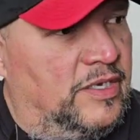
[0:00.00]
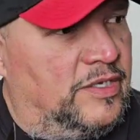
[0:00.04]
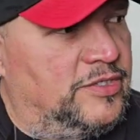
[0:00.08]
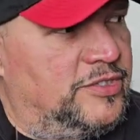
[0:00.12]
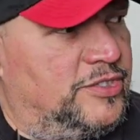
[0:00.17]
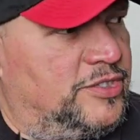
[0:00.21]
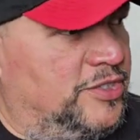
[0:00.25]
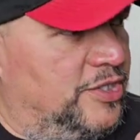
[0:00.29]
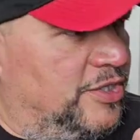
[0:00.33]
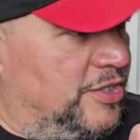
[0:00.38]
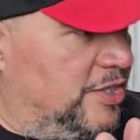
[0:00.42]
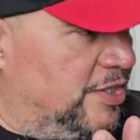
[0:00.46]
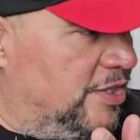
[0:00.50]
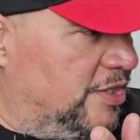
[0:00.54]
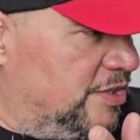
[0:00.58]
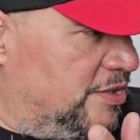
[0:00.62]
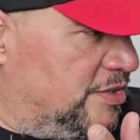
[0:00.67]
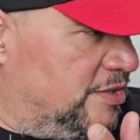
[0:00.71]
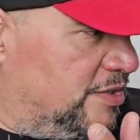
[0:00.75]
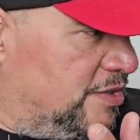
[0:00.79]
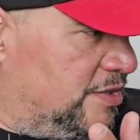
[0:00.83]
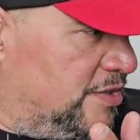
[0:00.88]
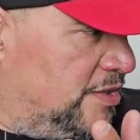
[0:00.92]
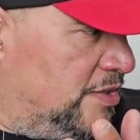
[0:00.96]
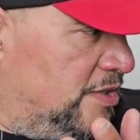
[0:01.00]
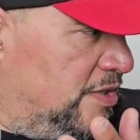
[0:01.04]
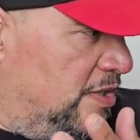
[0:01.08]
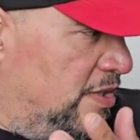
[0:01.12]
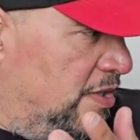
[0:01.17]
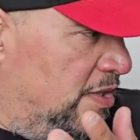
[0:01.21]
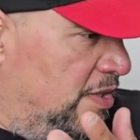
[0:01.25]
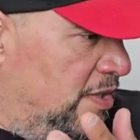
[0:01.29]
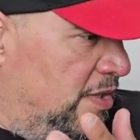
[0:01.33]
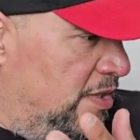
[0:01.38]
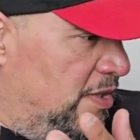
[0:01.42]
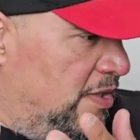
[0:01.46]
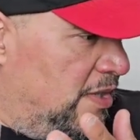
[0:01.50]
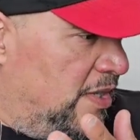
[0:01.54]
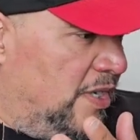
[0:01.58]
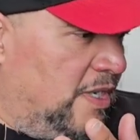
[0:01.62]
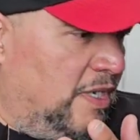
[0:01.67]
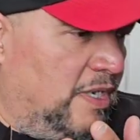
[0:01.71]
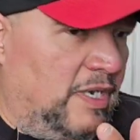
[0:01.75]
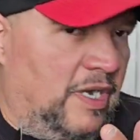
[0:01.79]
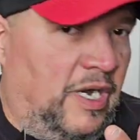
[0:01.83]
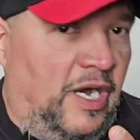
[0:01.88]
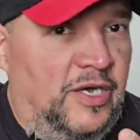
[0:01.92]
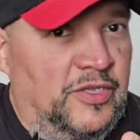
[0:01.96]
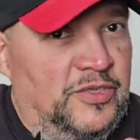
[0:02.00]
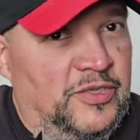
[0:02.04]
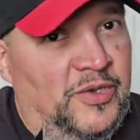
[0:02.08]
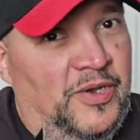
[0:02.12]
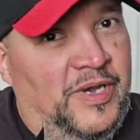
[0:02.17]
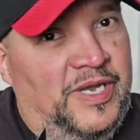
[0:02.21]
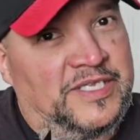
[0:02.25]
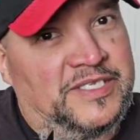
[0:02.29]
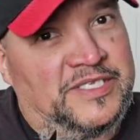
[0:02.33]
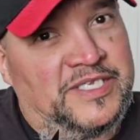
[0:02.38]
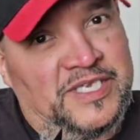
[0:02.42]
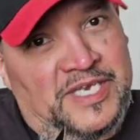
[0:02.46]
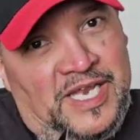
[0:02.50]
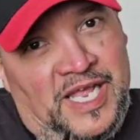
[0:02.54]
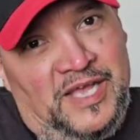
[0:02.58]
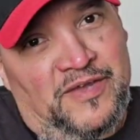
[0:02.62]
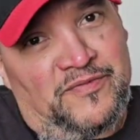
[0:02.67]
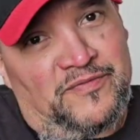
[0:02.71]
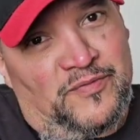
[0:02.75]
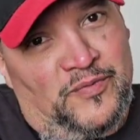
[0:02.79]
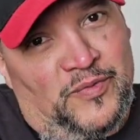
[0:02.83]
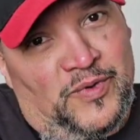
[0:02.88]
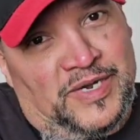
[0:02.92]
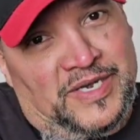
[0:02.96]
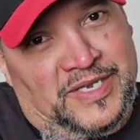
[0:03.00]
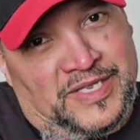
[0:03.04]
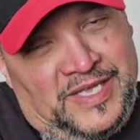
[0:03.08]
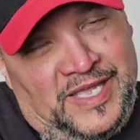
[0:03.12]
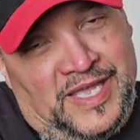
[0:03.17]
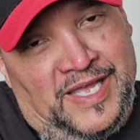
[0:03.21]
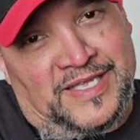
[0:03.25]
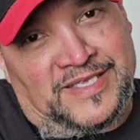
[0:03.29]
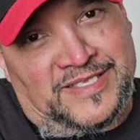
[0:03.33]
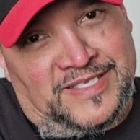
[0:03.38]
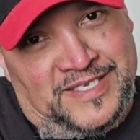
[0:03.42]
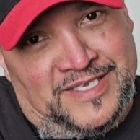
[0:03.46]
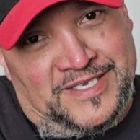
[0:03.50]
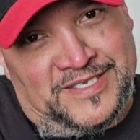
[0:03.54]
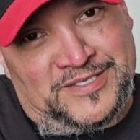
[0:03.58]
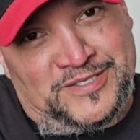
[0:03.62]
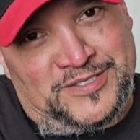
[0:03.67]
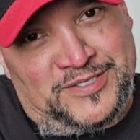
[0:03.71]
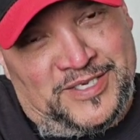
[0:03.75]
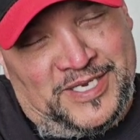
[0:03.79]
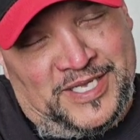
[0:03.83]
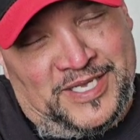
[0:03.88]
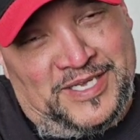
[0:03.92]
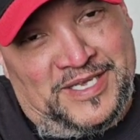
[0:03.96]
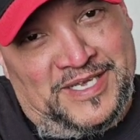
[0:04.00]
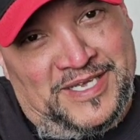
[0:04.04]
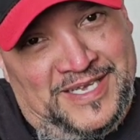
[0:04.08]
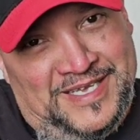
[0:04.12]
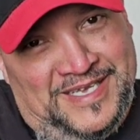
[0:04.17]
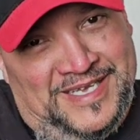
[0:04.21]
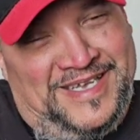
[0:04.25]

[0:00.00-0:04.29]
sugars, although I did have one candy yesterday.